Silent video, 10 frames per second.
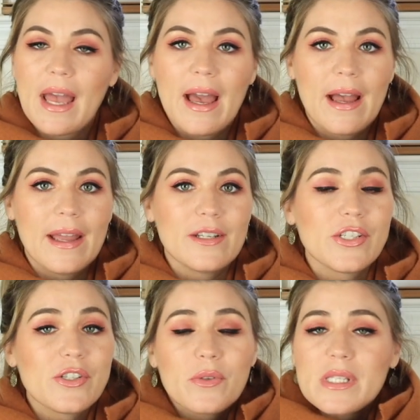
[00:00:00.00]
I
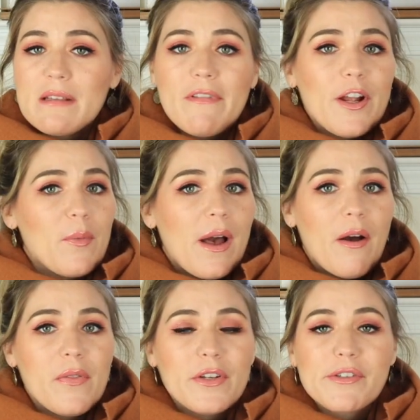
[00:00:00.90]
just don't sleep very
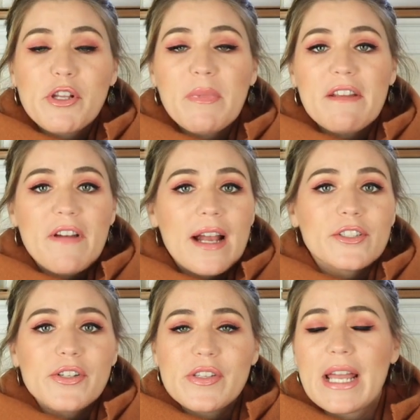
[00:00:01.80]
well. There's so many
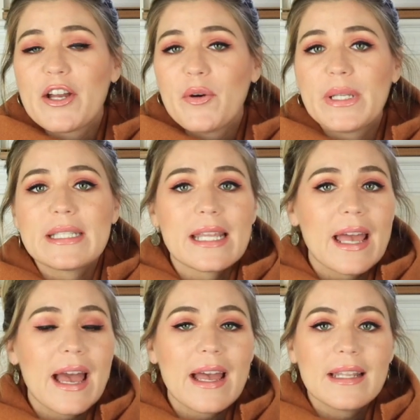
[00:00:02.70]
factors that go into
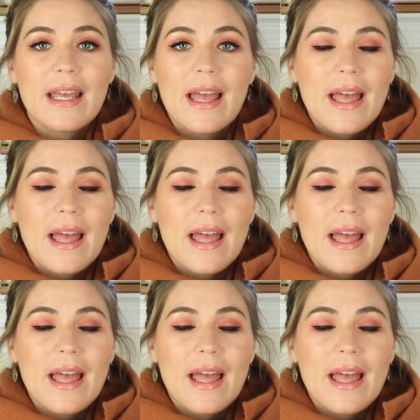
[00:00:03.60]
that